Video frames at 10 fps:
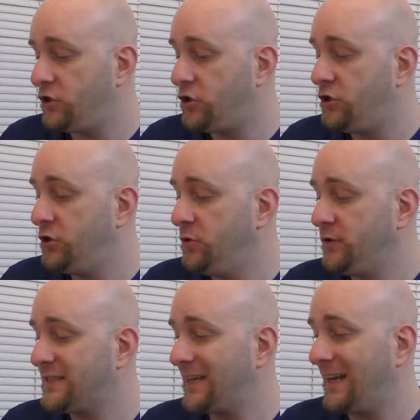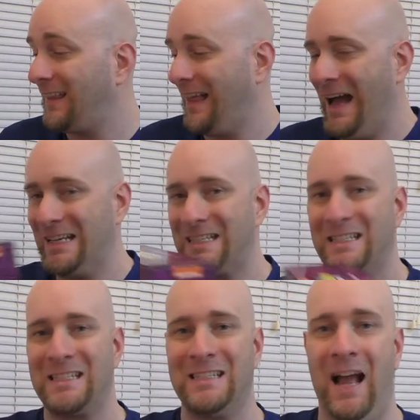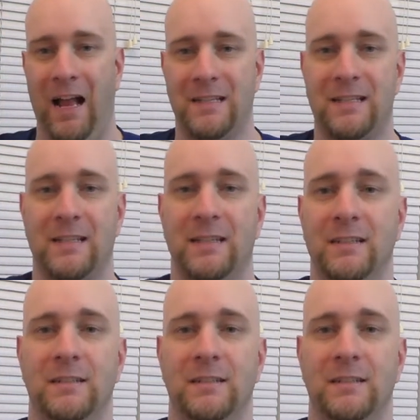juice glass set.